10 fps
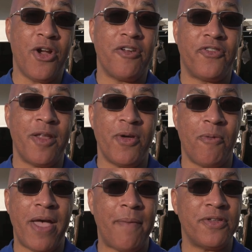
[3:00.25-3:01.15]
here at
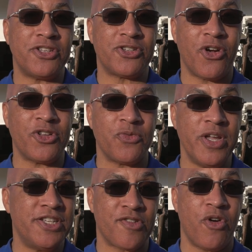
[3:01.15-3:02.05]
Fundamental Baptist Church,
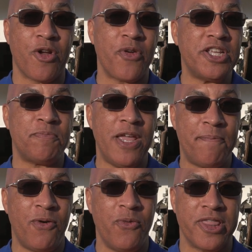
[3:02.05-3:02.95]
we just want to reach
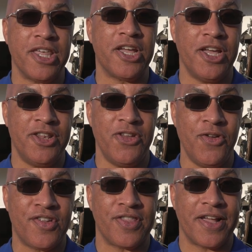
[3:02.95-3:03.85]
people with the good
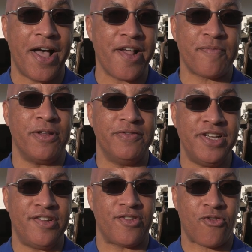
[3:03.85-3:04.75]
news of the gospel of
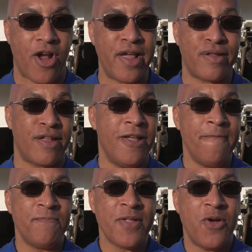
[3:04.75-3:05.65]
Jesus Christ.
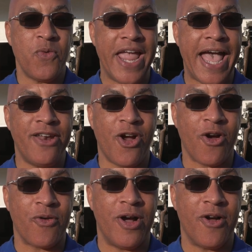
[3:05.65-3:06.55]
We had
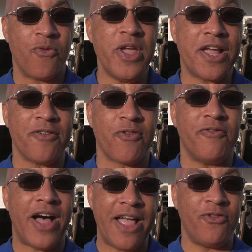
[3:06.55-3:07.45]
our week of
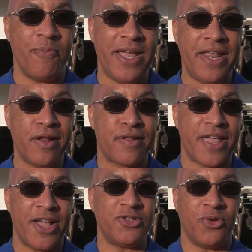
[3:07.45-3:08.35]
revival meetings
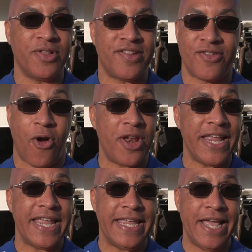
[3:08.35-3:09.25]
scheduled
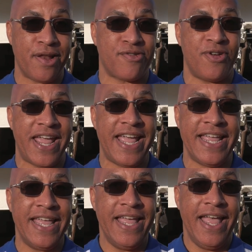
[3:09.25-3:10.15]
starting
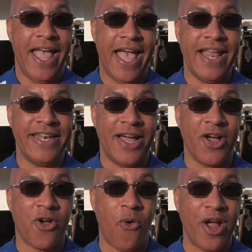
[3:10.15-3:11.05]
yesterday and
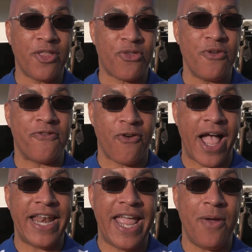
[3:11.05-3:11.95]
going through
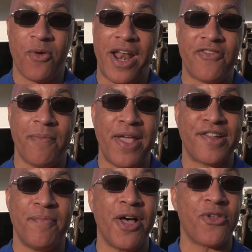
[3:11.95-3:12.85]
Friday. We're going to have to
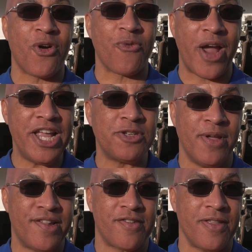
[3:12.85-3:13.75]
make some other
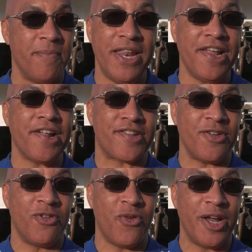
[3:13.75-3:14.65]
arrangements. The meeting is
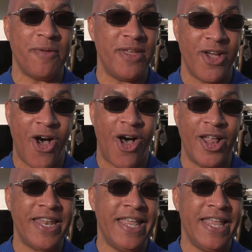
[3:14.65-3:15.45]
still going to be on.